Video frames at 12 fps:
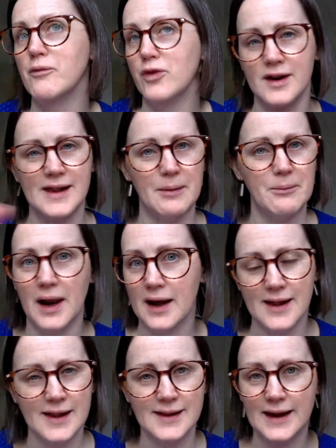for example,
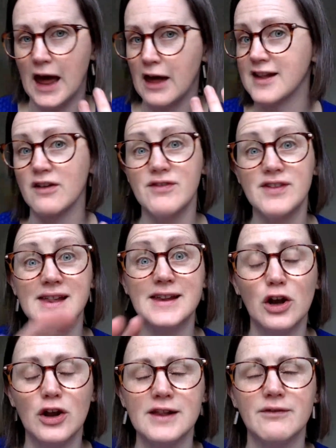accessing health services
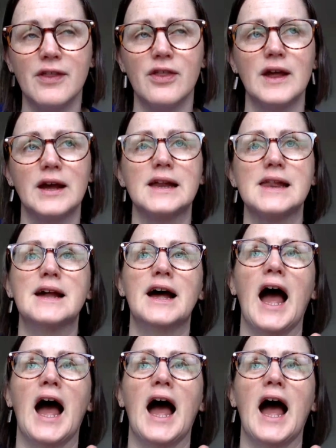and lots of other things.